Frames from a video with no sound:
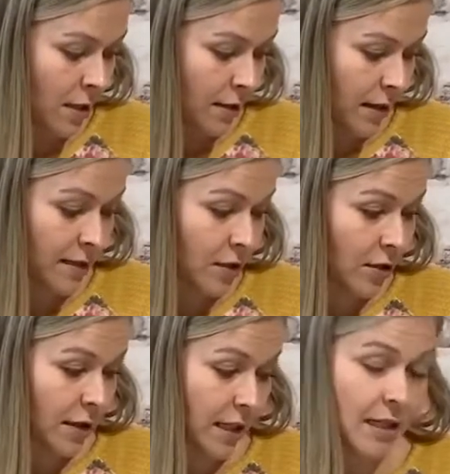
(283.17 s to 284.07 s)
that's a good
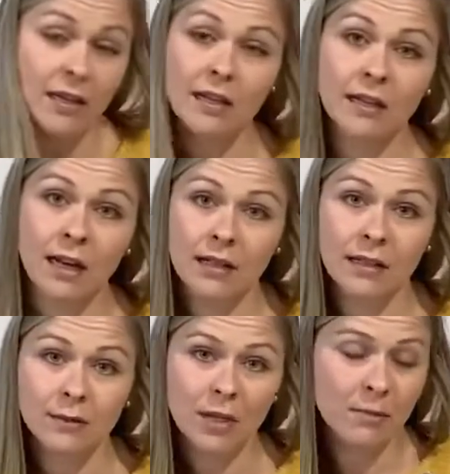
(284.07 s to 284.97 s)
thing, and
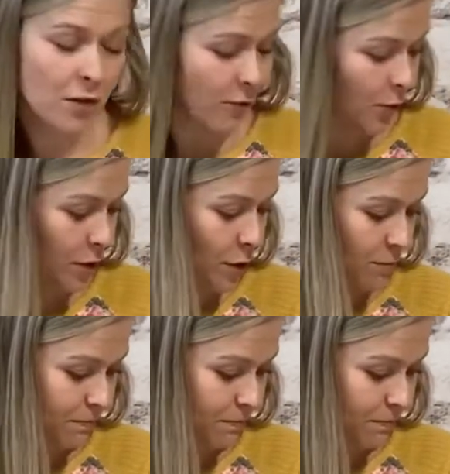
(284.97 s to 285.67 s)
that's what I'm here for too.